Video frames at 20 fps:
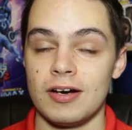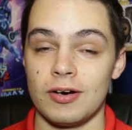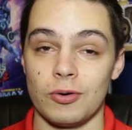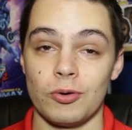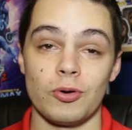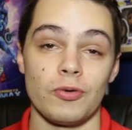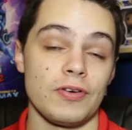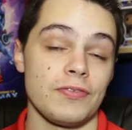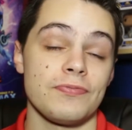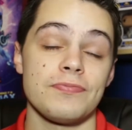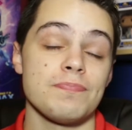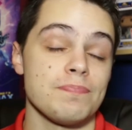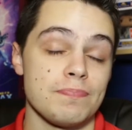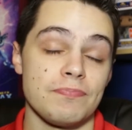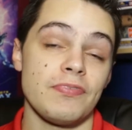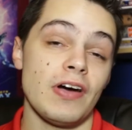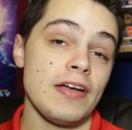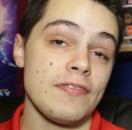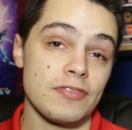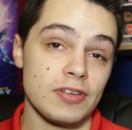or
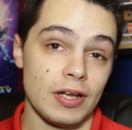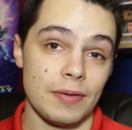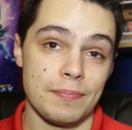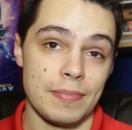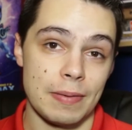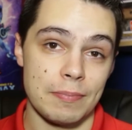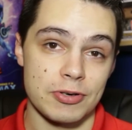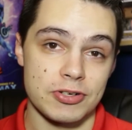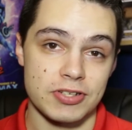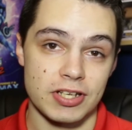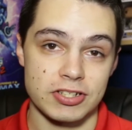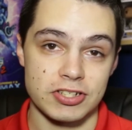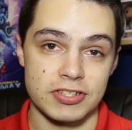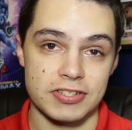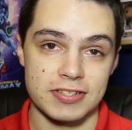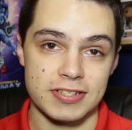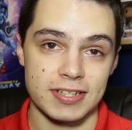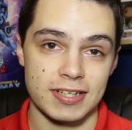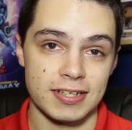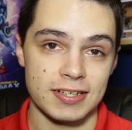Fight Club members, I should
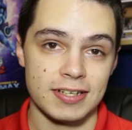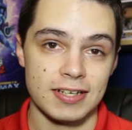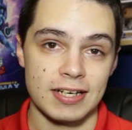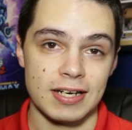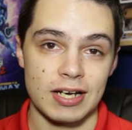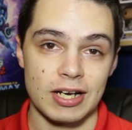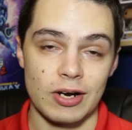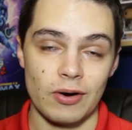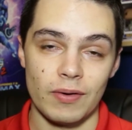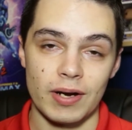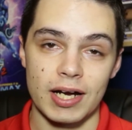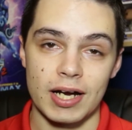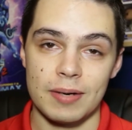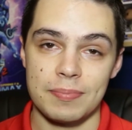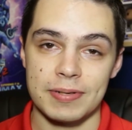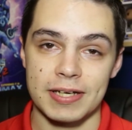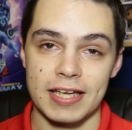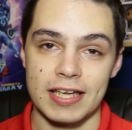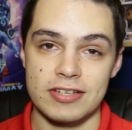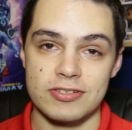say, going
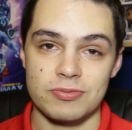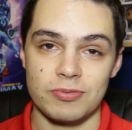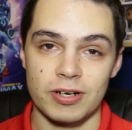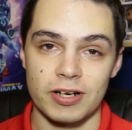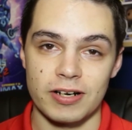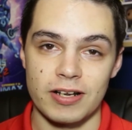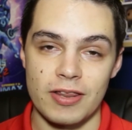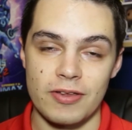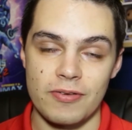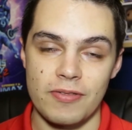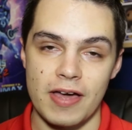up against one another.